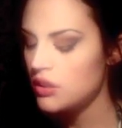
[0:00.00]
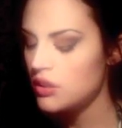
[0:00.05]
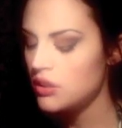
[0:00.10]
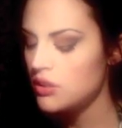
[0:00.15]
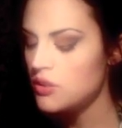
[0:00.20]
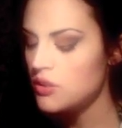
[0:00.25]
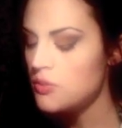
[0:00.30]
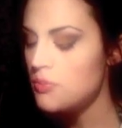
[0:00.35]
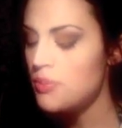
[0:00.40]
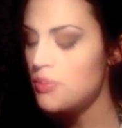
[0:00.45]

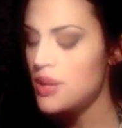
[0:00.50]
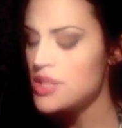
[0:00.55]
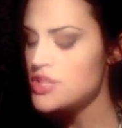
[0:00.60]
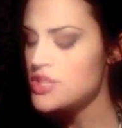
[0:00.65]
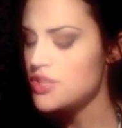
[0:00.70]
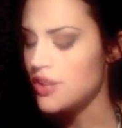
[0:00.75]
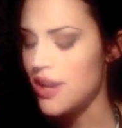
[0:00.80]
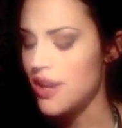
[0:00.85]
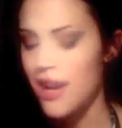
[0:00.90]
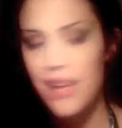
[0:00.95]
You bet
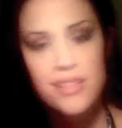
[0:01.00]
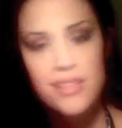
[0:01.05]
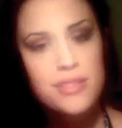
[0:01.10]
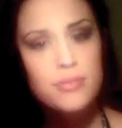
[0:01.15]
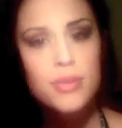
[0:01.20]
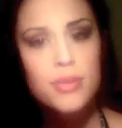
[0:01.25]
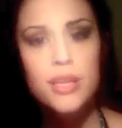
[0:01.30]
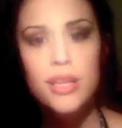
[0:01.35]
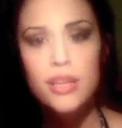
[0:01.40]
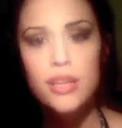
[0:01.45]
your ass I'm
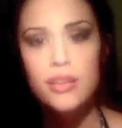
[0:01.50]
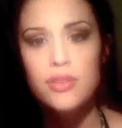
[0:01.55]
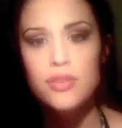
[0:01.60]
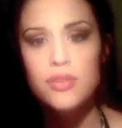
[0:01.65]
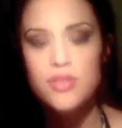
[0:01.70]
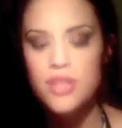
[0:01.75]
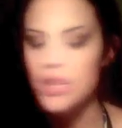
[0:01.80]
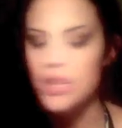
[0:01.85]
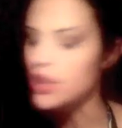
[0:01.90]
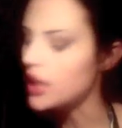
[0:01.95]
going to use
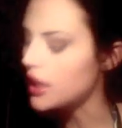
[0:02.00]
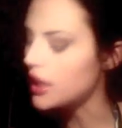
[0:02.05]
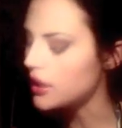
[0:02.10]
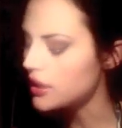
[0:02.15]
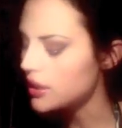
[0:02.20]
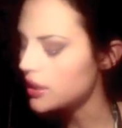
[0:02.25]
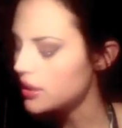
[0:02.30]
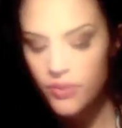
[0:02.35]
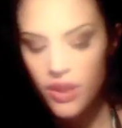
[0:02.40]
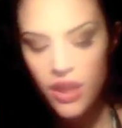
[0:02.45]
it again.
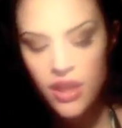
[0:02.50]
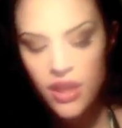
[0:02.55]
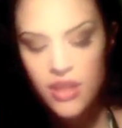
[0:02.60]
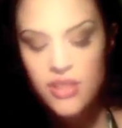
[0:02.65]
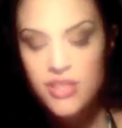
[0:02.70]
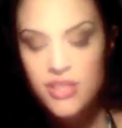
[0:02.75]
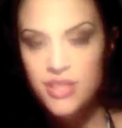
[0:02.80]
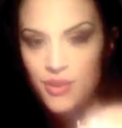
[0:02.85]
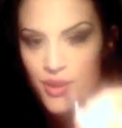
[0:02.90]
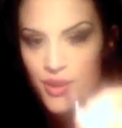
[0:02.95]

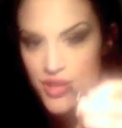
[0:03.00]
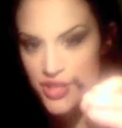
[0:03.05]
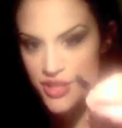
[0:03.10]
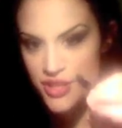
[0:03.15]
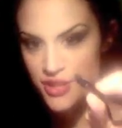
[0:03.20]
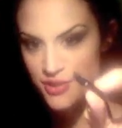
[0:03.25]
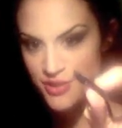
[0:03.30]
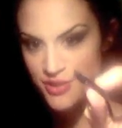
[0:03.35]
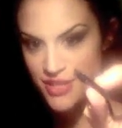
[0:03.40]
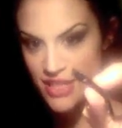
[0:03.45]
So I just
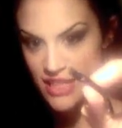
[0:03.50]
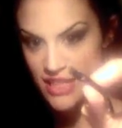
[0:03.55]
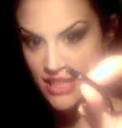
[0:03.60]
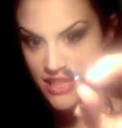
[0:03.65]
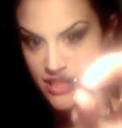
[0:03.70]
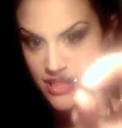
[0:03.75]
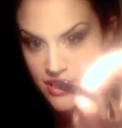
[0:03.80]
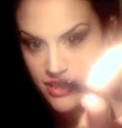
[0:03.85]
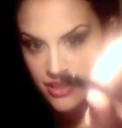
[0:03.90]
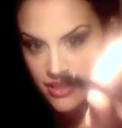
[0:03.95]
used
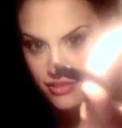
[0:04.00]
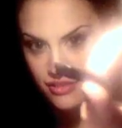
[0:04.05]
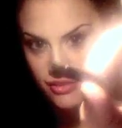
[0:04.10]
this.